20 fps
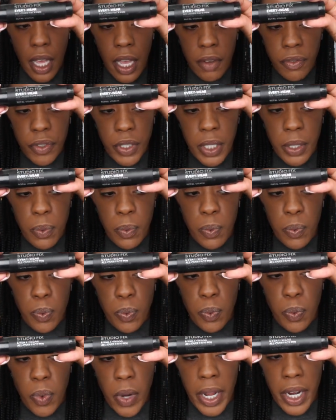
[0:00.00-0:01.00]

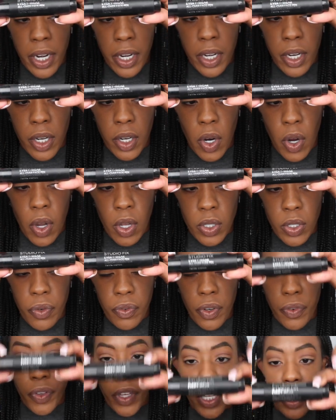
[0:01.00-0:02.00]
Everywhere All
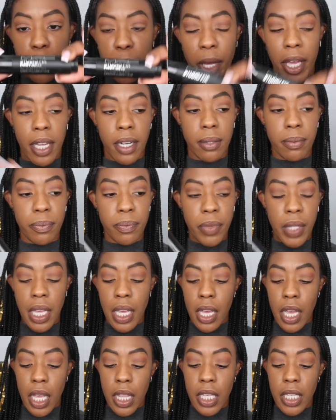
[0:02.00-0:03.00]
Over face pen.
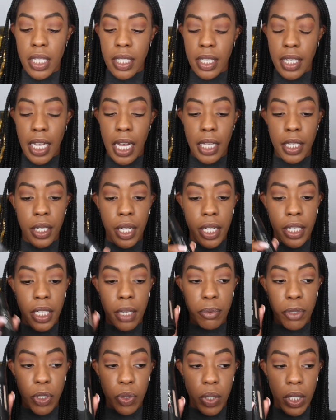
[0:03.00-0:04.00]
And this is the color
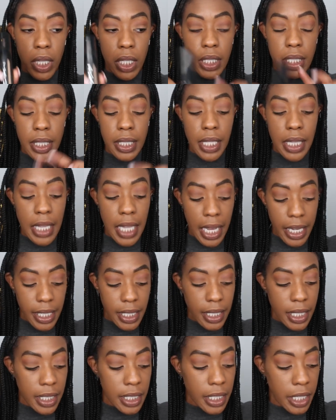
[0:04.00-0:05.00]
NW20. This is the
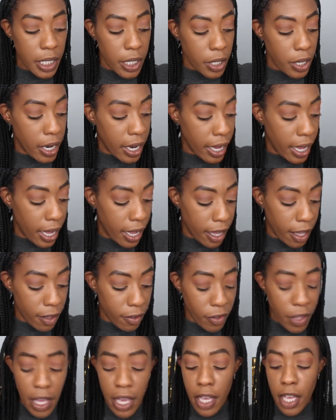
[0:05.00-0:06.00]
lightest concealer I
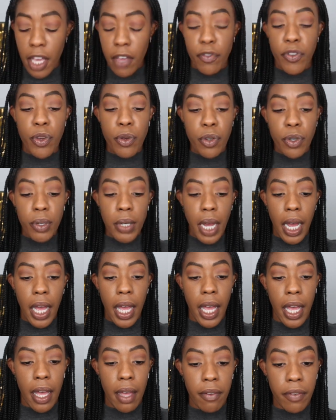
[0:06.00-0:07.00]
have. If you do not
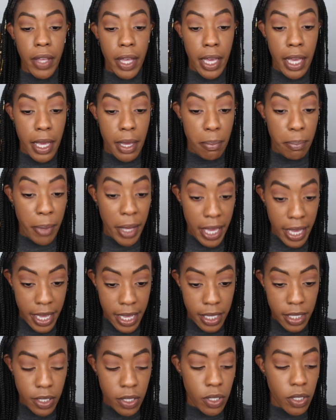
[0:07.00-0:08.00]
have a
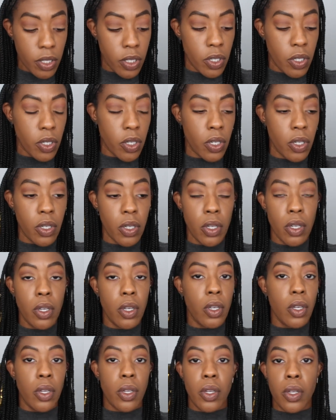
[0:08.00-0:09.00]
base,
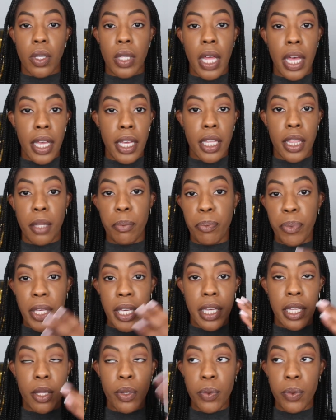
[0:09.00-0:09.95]
like the P.